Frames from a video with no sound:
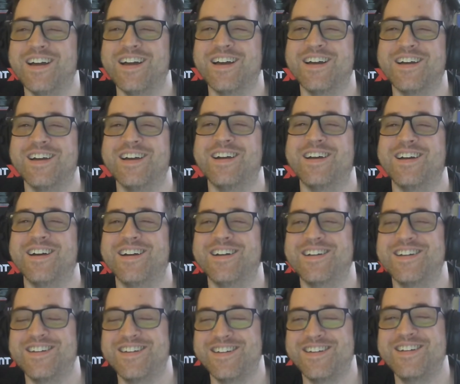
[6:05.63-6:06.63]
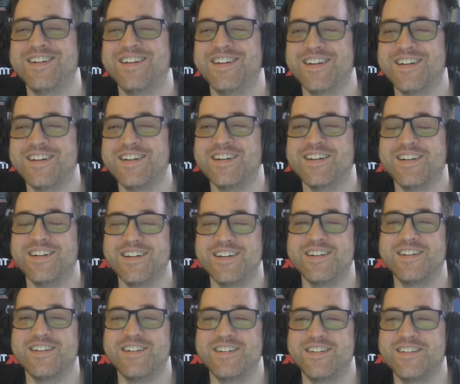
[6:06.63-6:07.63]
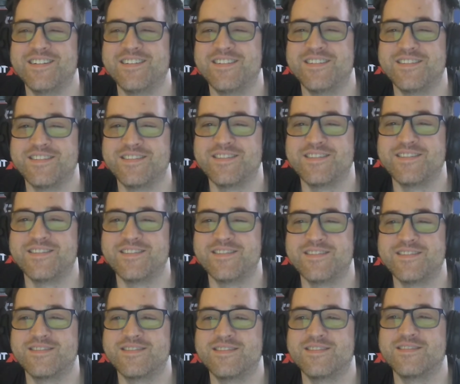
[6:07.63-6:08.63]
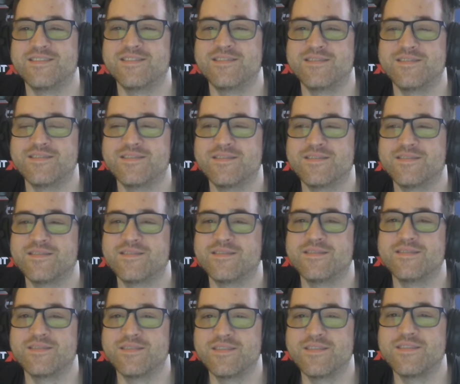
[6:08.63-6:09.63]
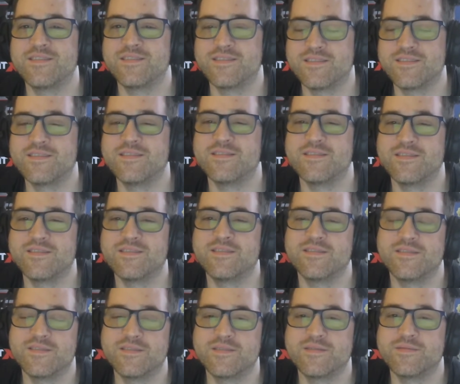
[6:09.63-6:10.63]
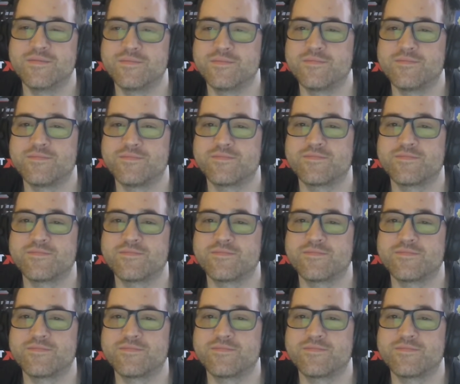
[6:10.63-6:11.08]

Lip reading: The person shown says nothing.